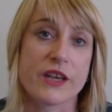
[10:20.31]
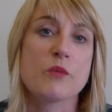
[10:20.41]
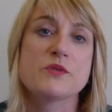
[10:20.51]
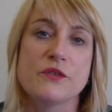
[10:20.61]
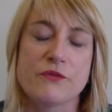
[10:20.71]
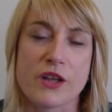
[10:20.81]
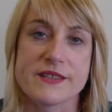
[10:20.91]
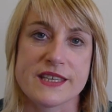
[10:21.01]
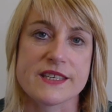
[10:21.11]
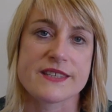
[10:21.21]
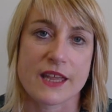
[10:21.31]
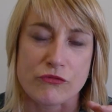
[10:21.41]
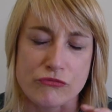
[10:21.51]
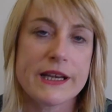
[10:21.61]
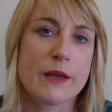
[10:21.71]
helps you find things
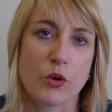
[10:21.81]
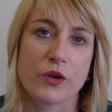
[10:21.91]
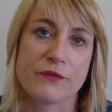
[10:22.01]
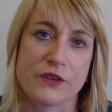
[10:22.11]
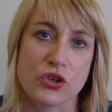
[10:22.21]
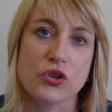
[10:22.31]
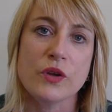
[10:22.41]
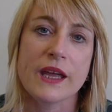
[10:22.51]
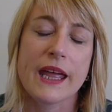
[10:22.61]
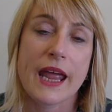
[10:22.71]
that really work for you